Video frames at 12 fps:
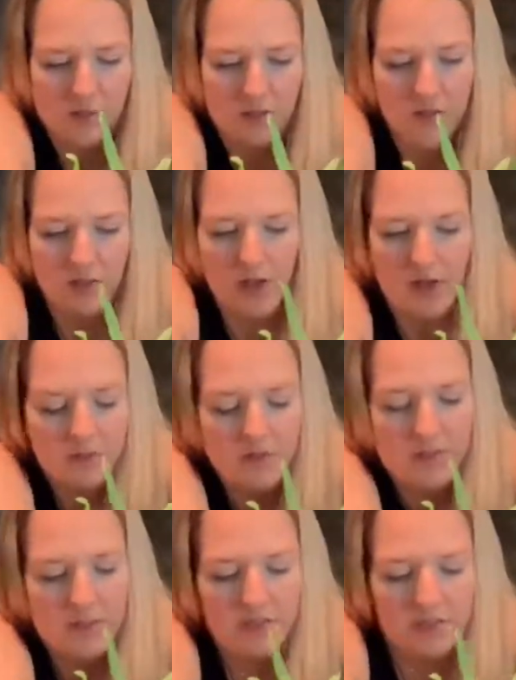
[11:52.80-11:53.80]
You gotta
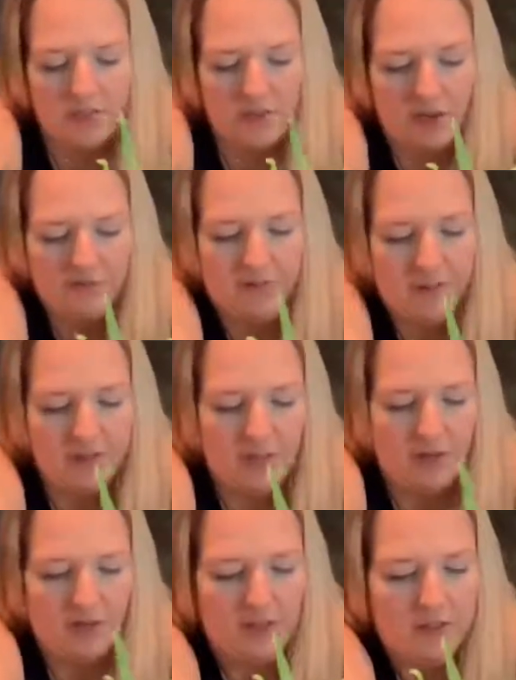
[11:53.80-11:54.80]
really stuff it down in